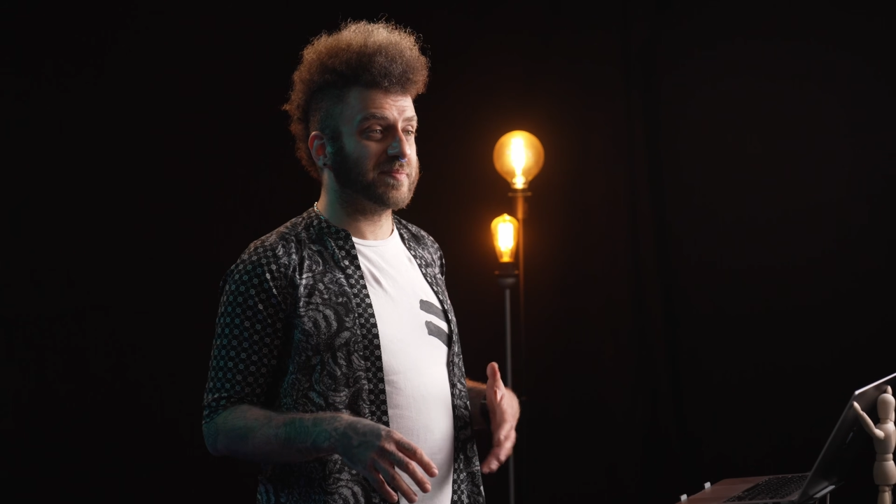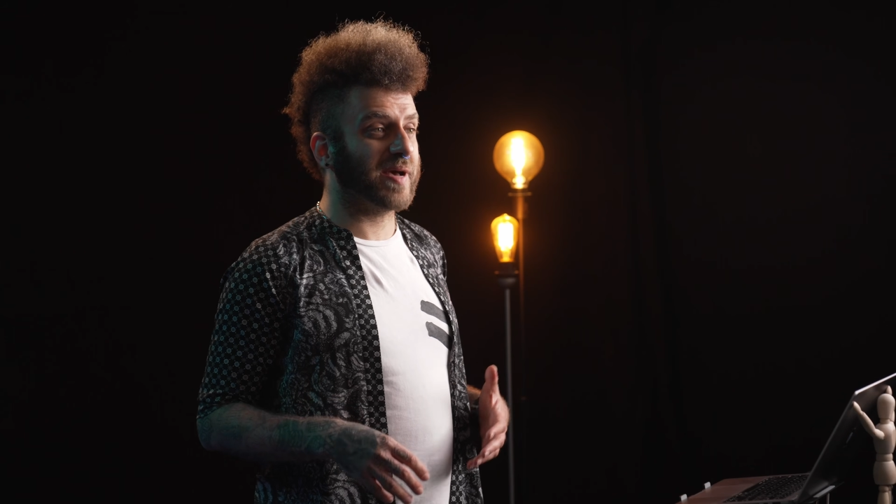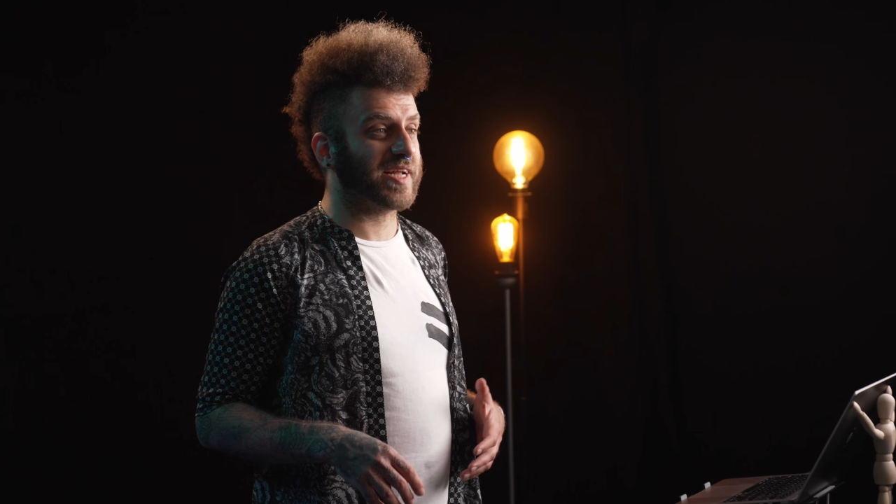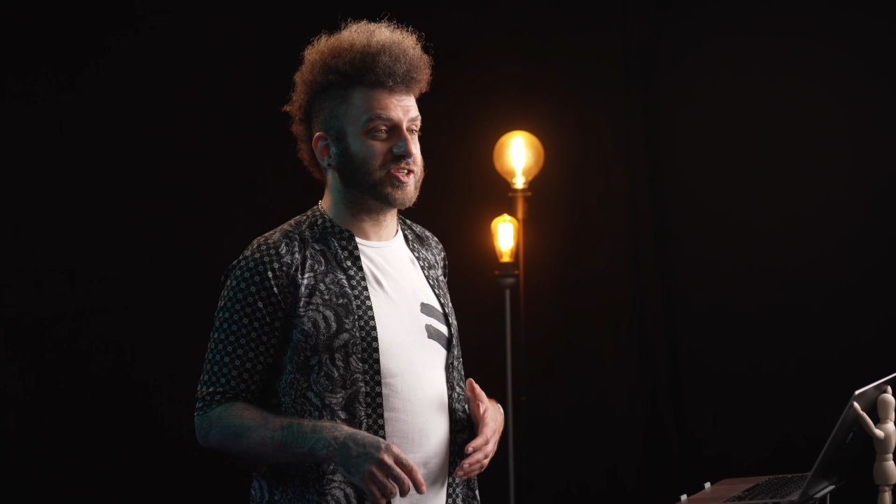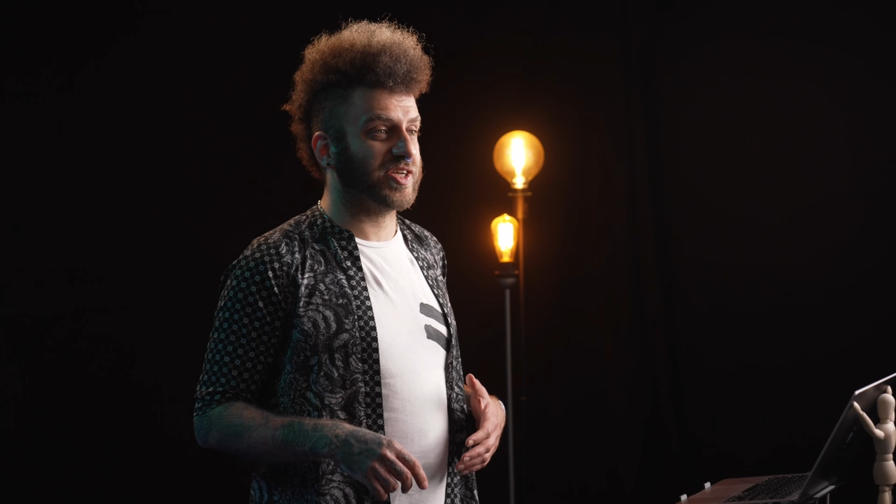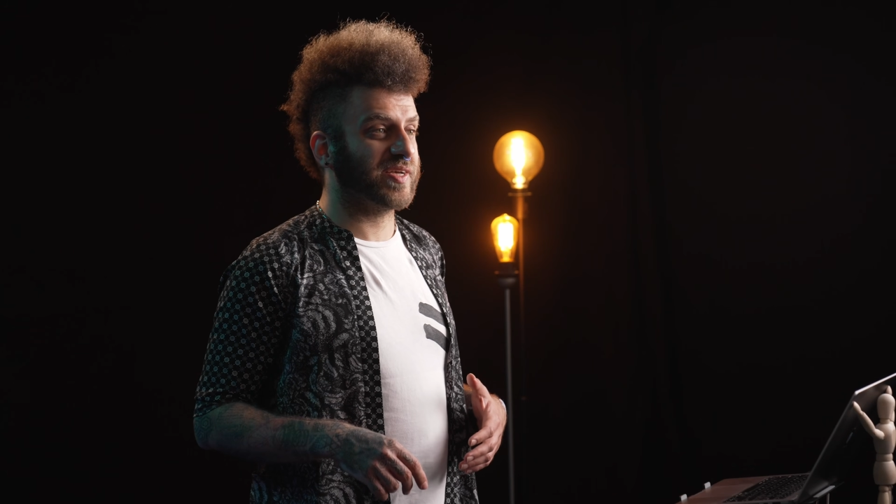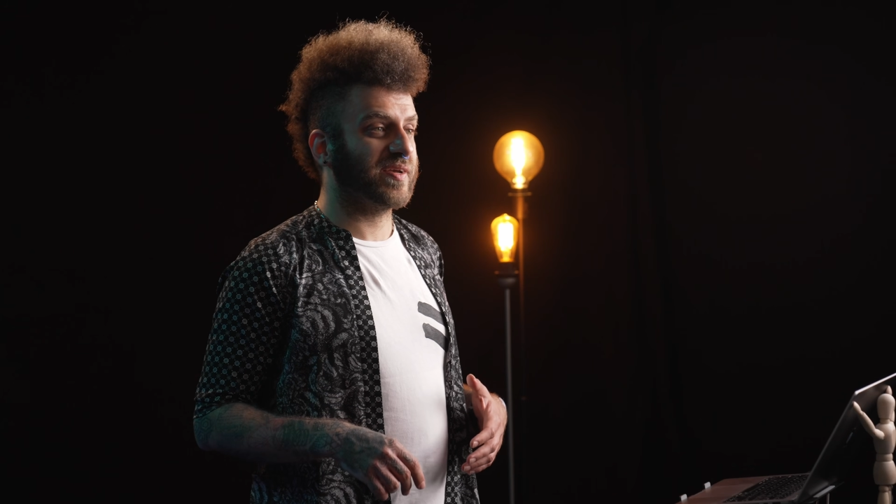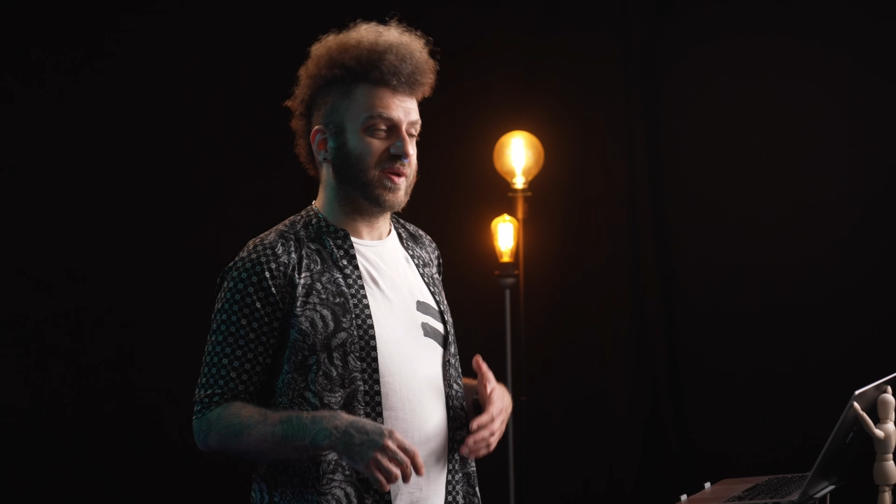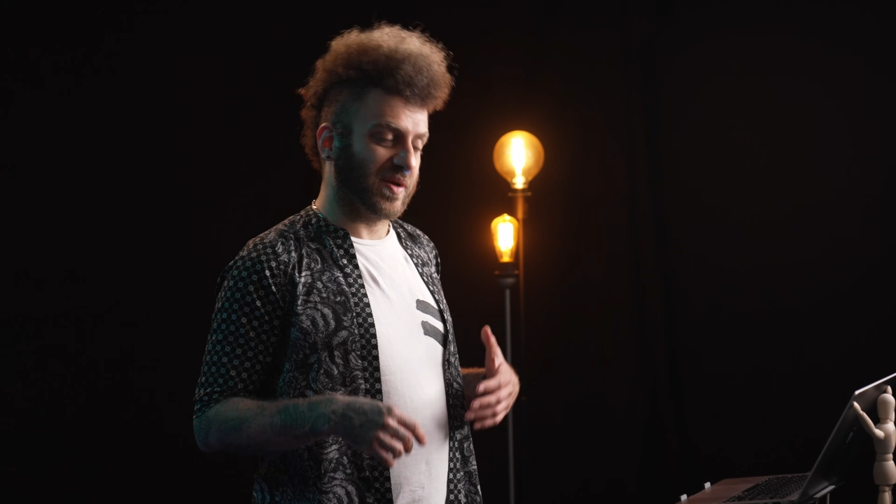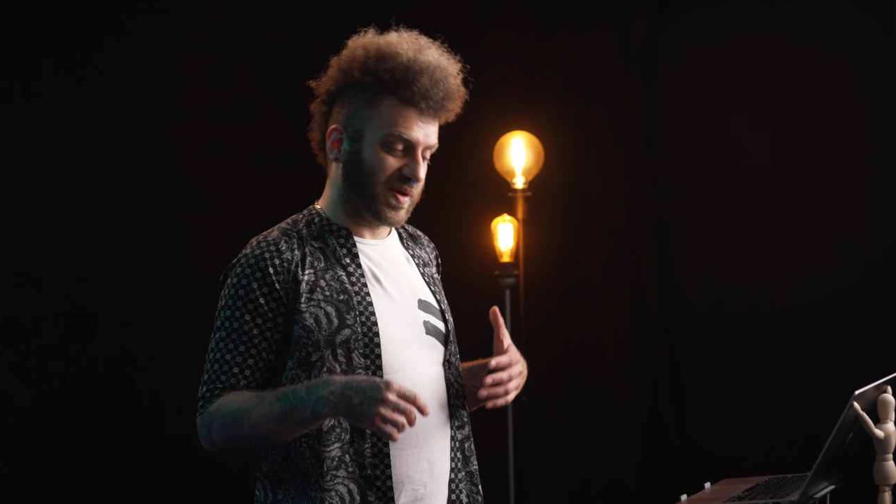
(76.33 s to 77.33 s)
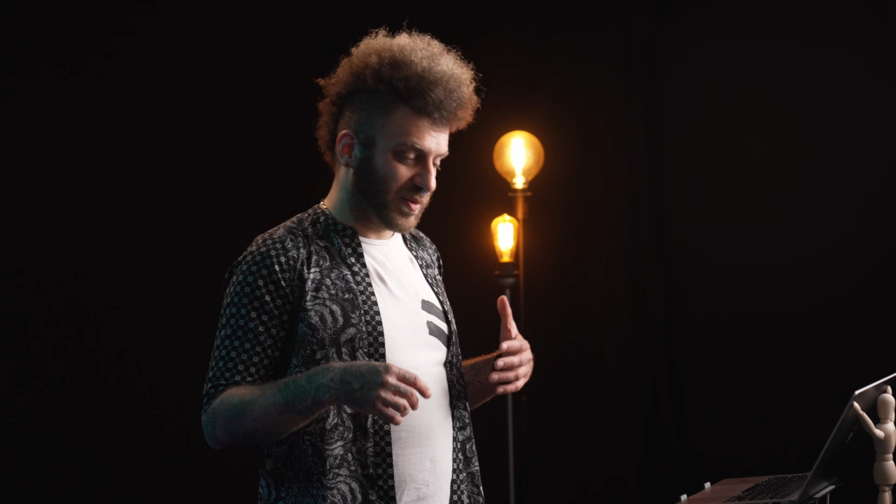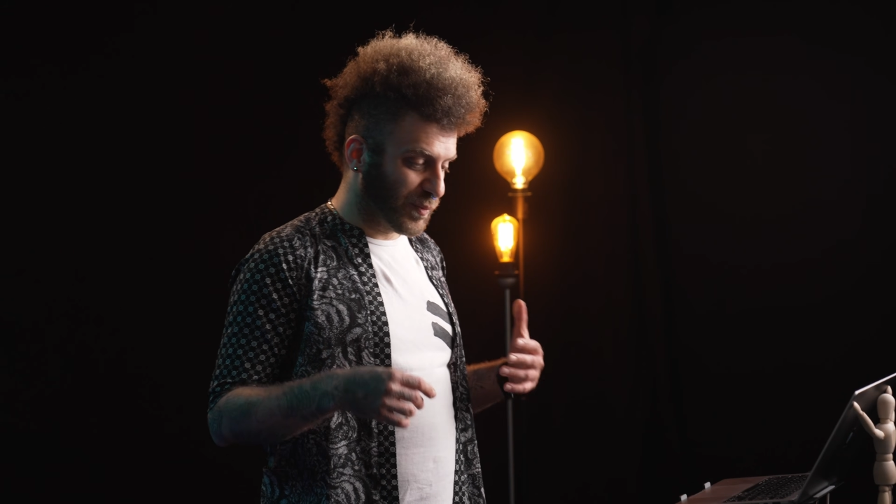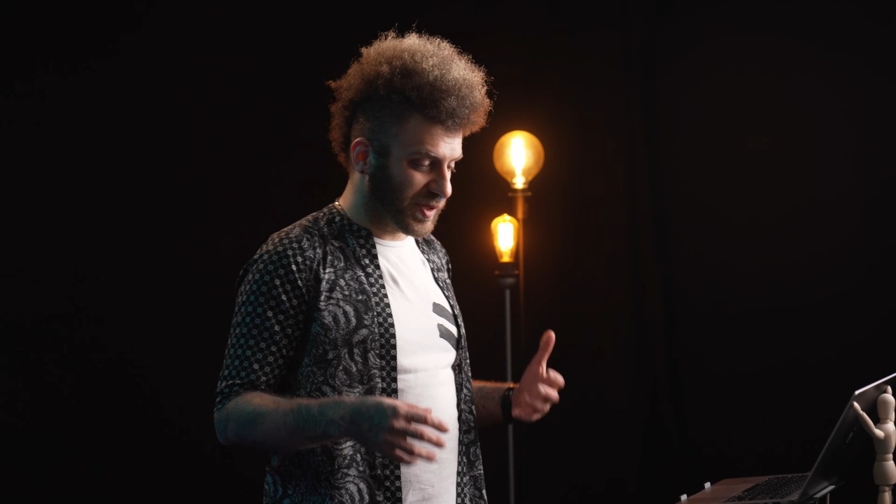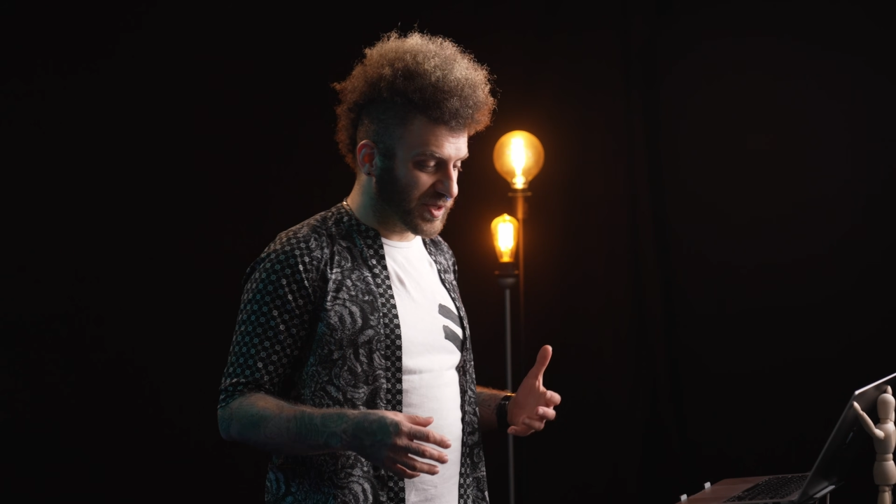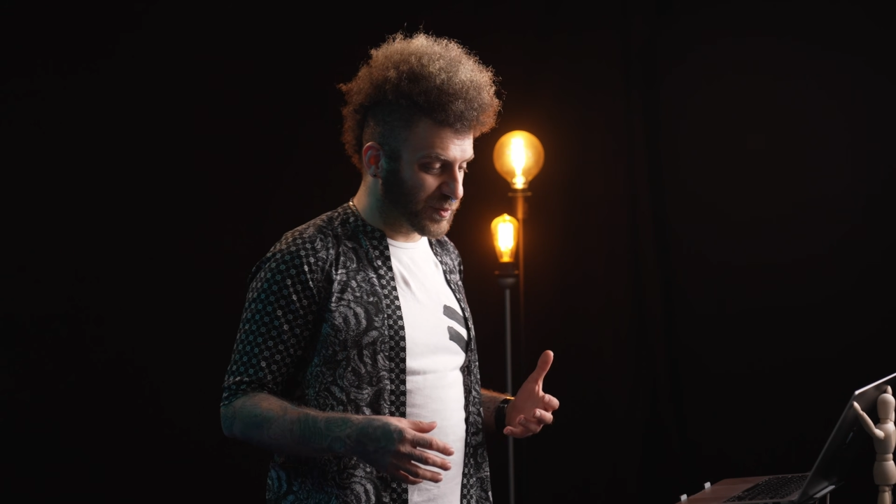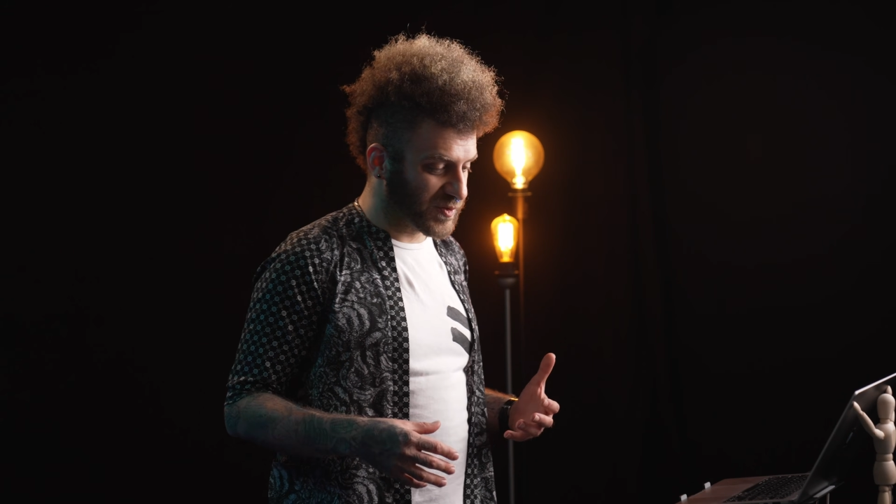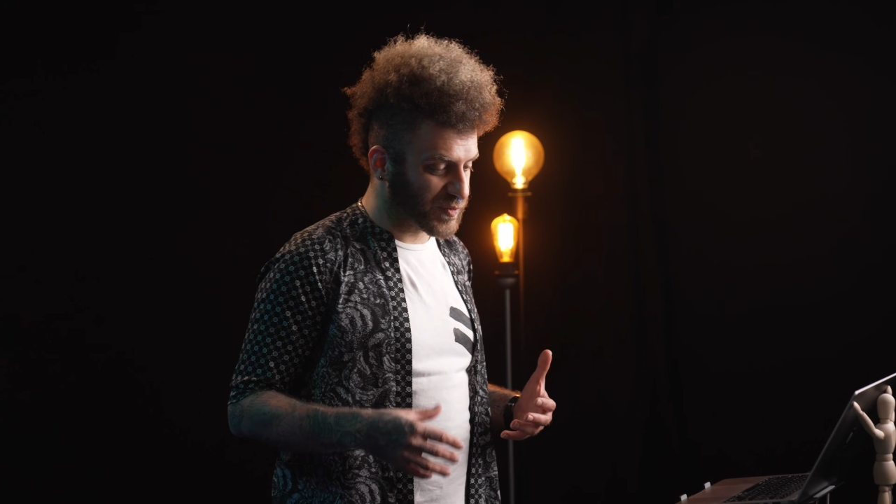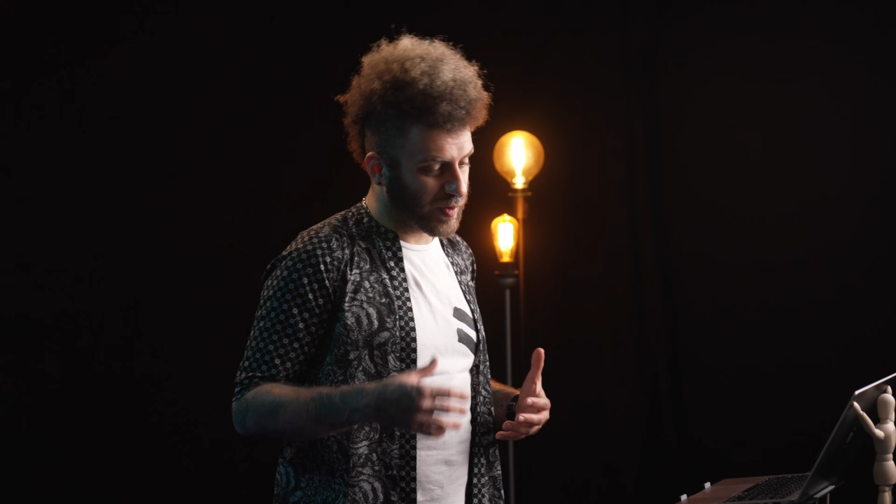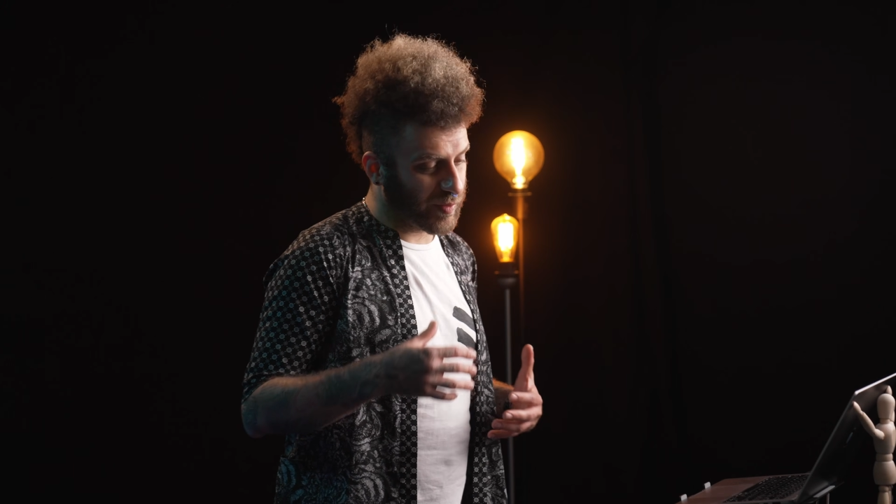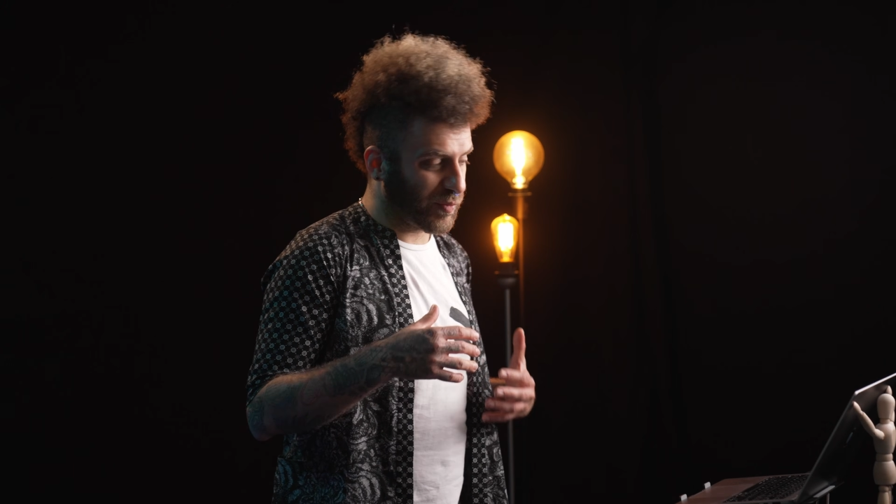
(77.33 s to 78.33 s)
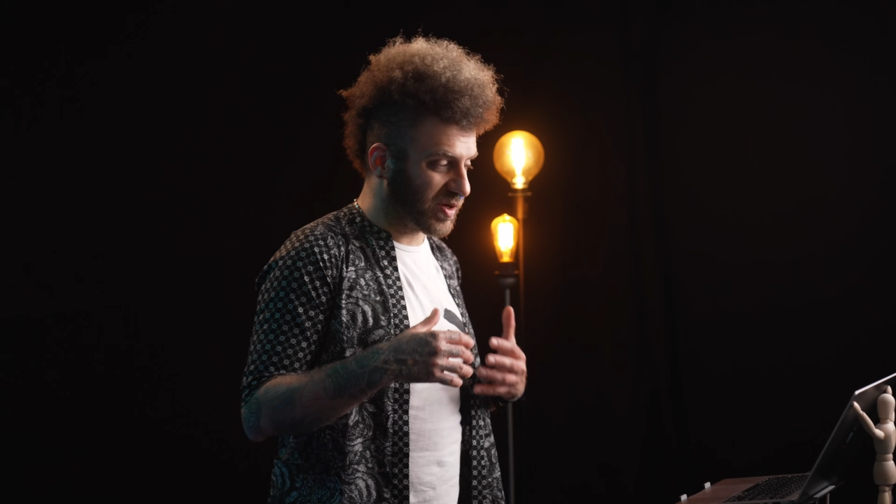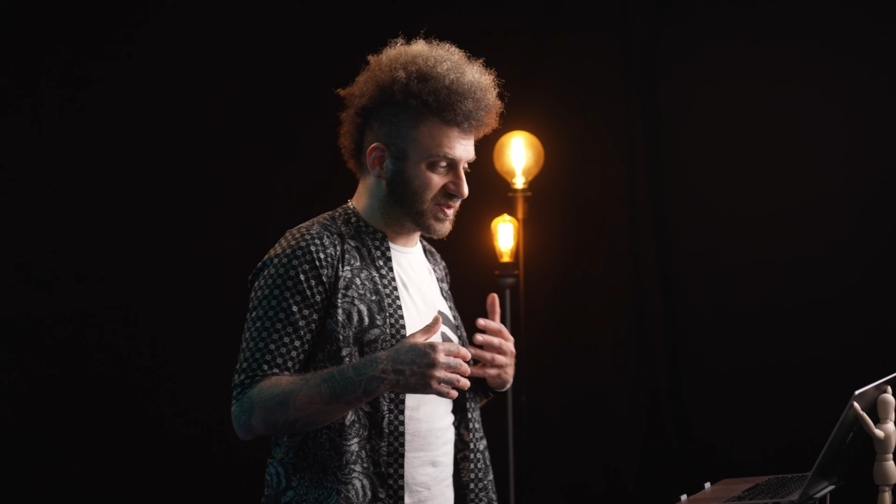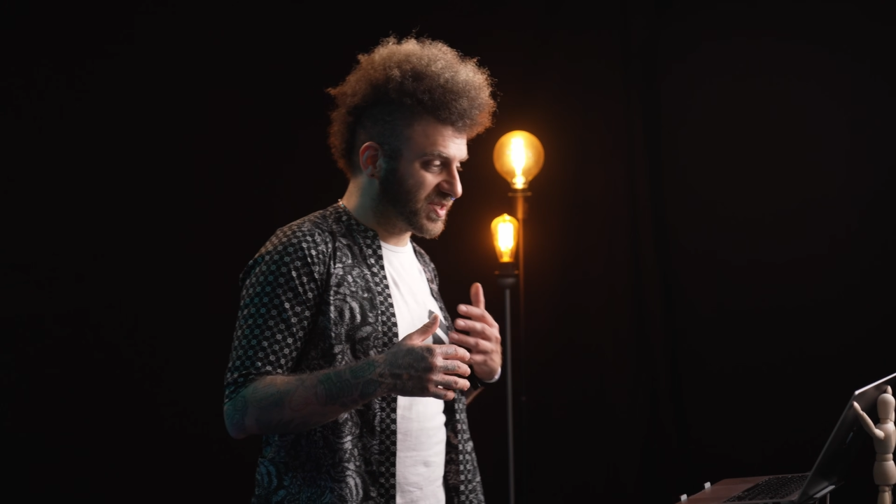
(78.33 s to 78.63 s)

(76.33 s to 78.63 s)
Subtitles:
matching we use when we want